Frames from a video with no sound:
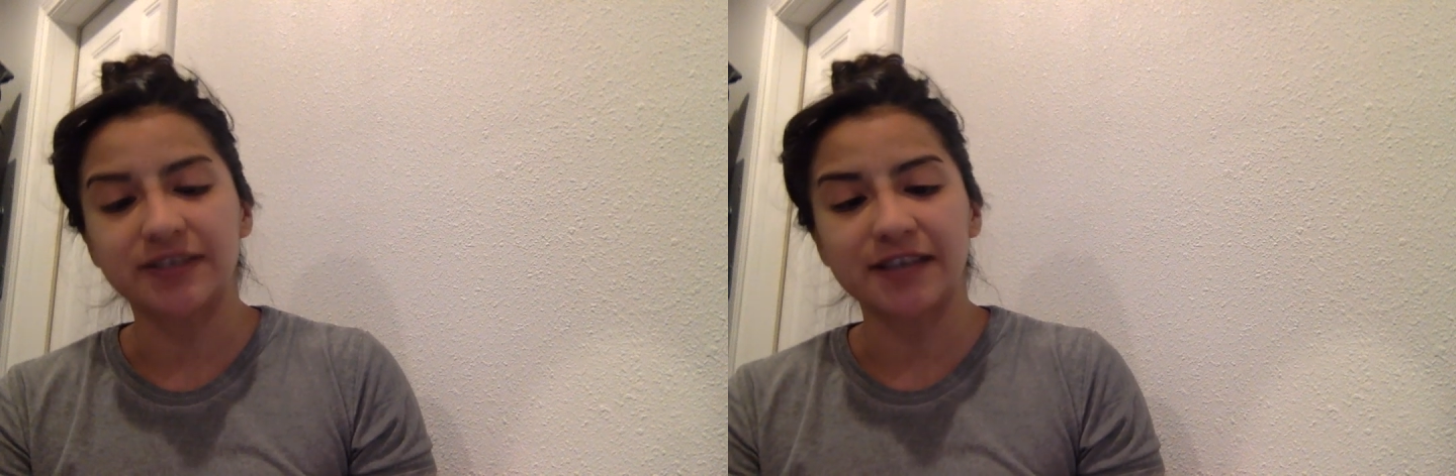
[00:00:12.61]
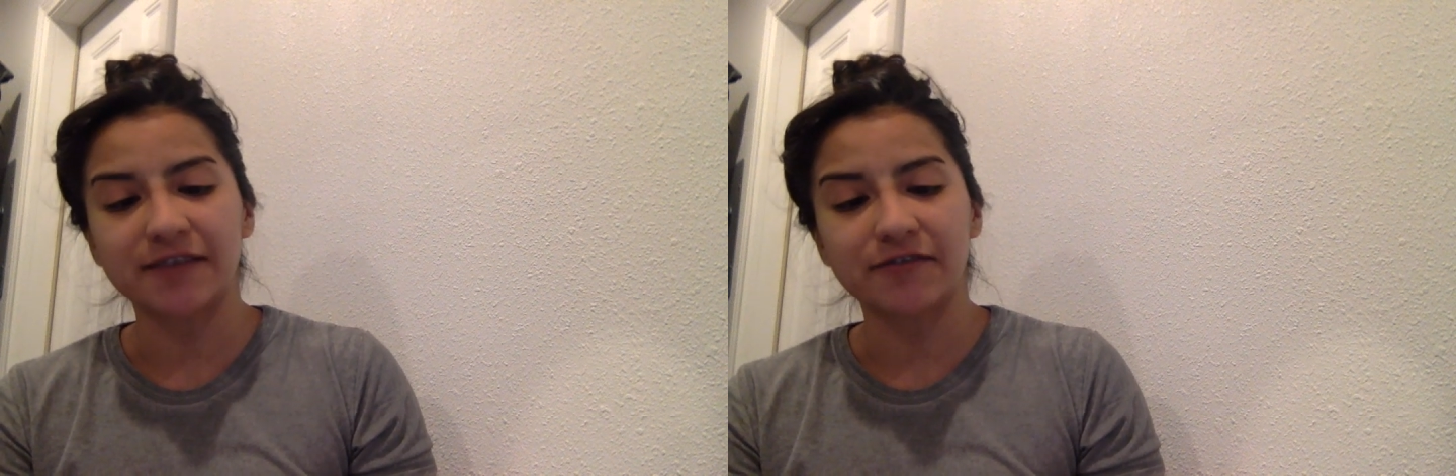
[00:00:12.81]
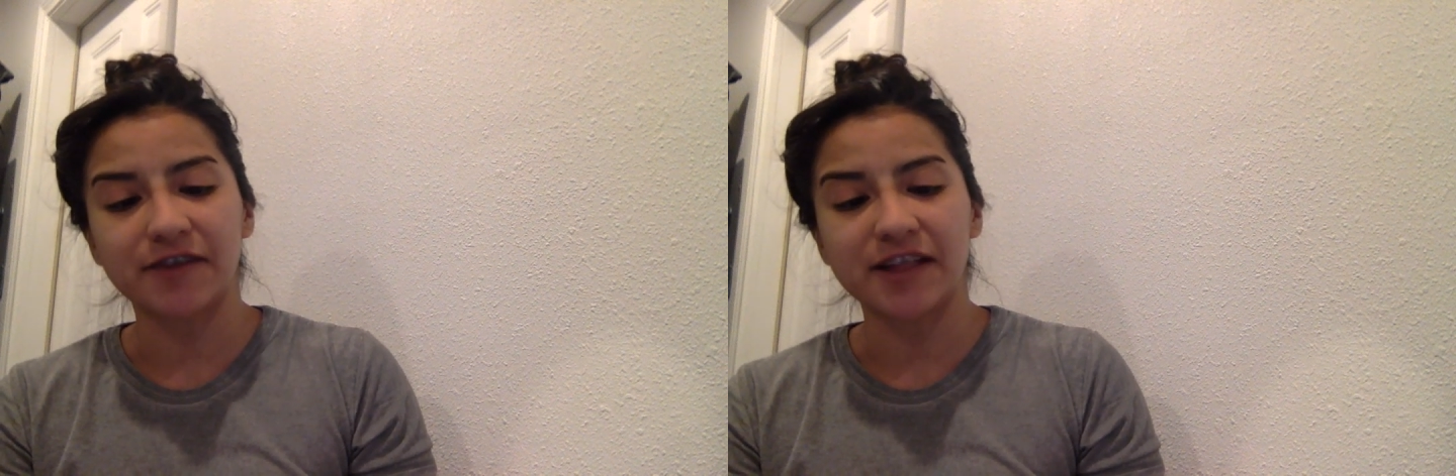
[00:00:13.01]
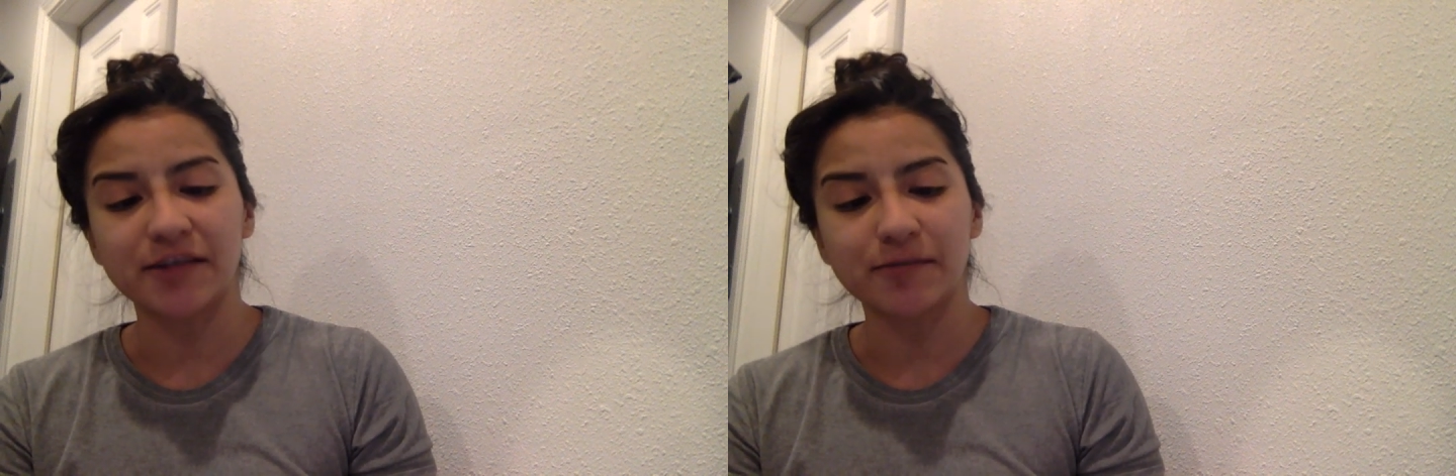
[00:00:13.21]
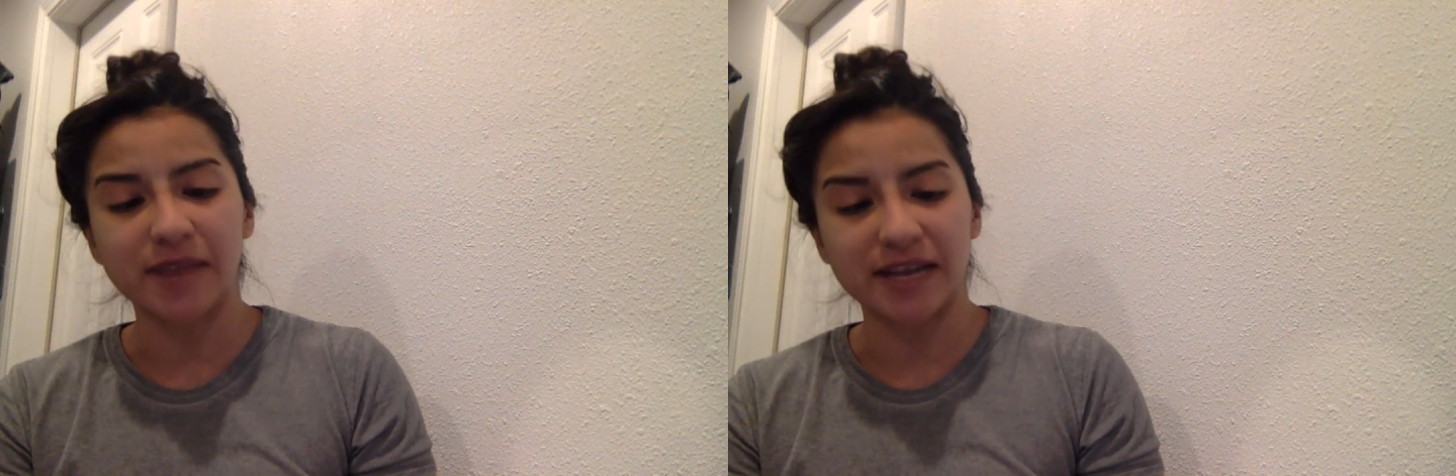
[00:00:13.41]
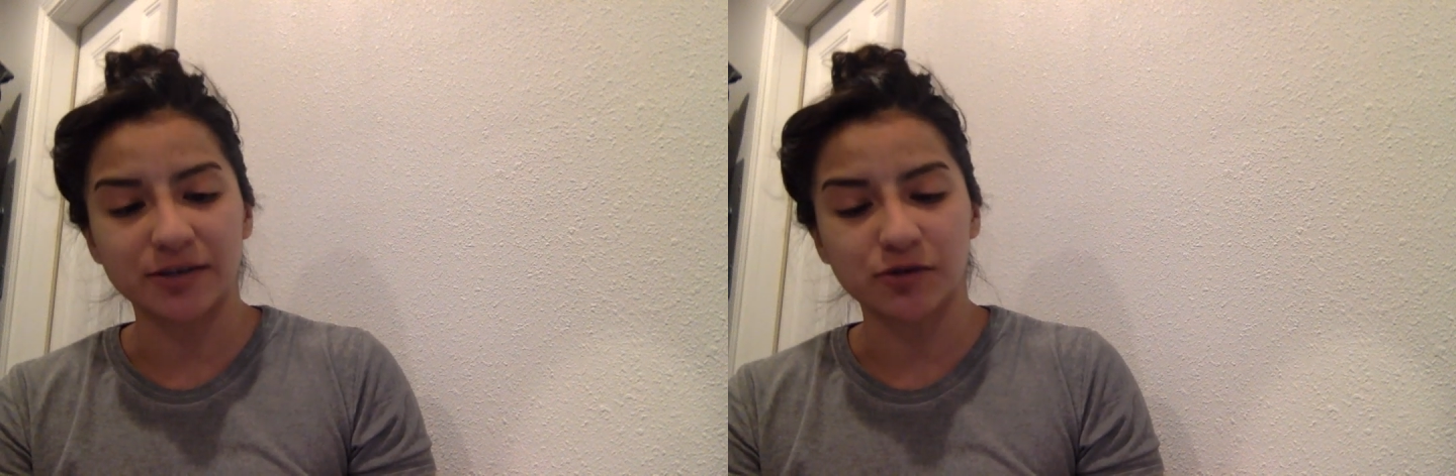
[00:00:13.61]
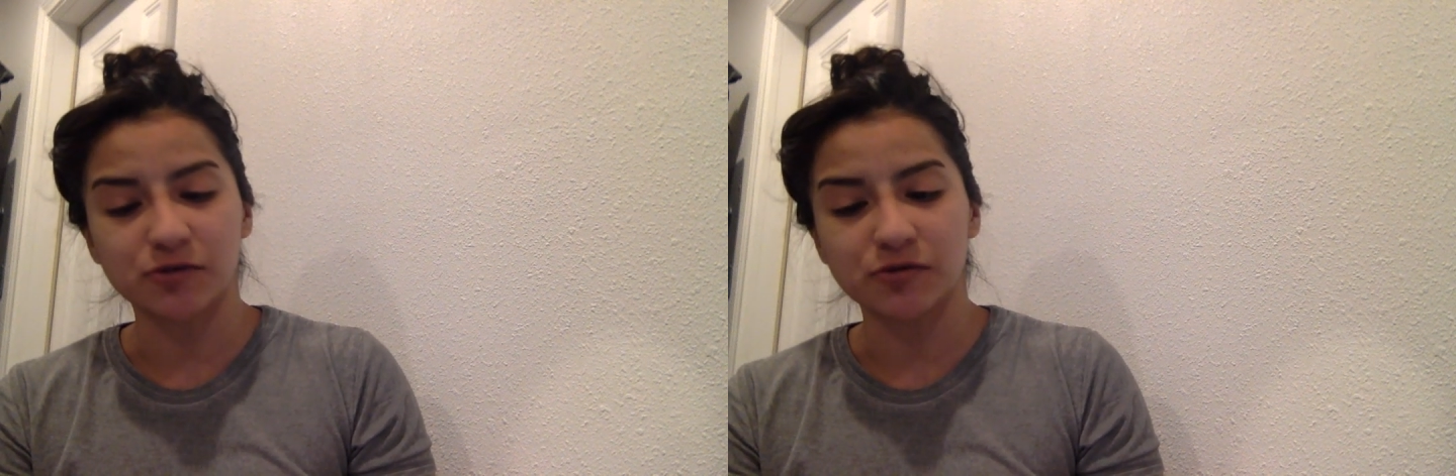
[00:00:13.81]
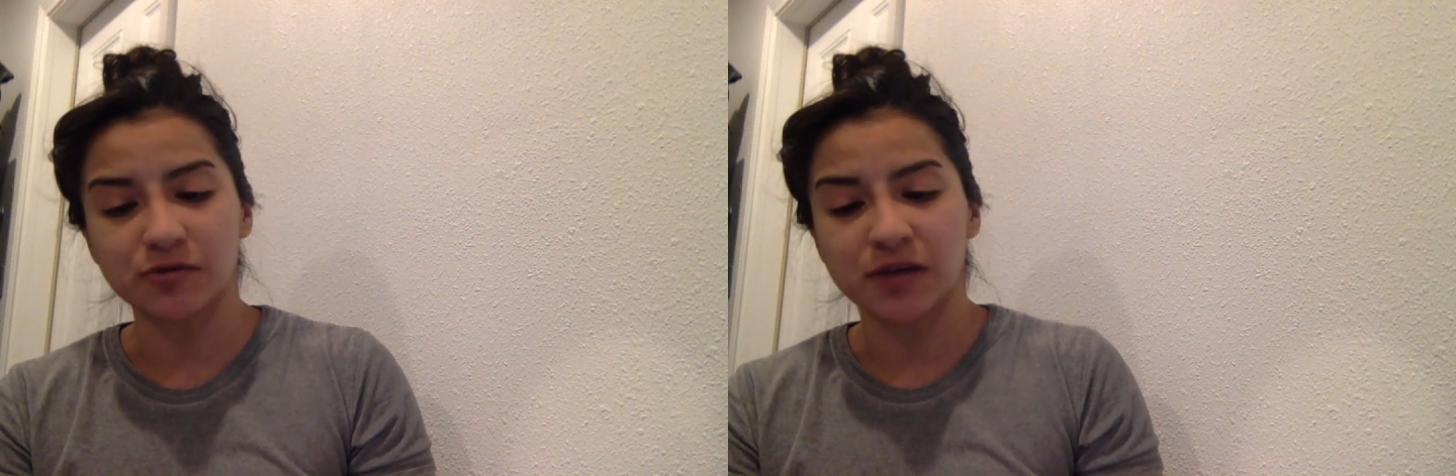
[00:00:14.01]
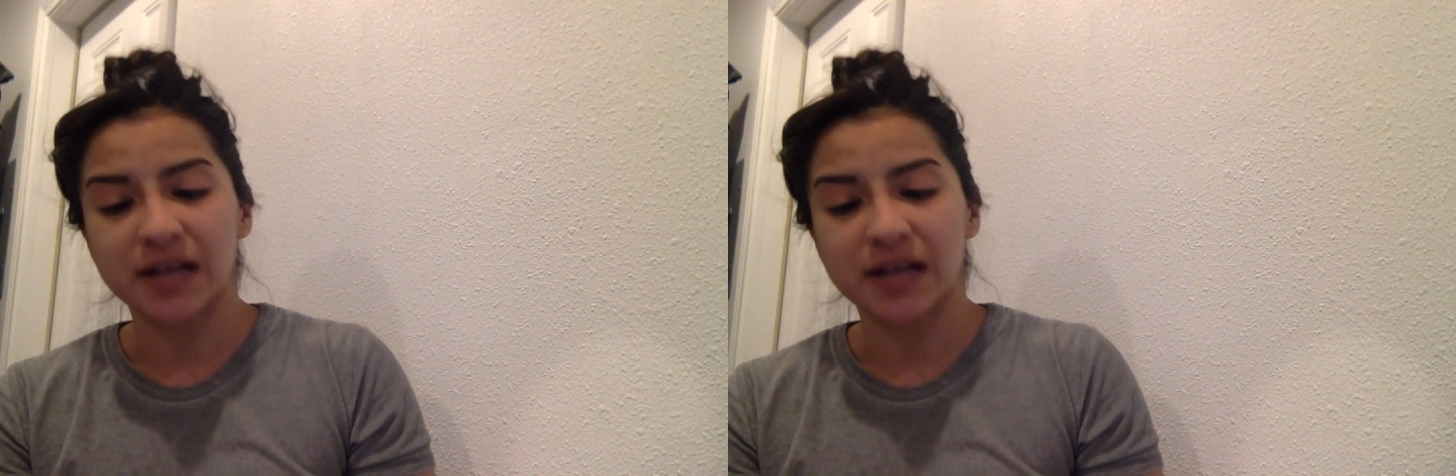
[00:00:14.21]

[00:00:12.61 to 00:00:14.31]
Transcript: Developmental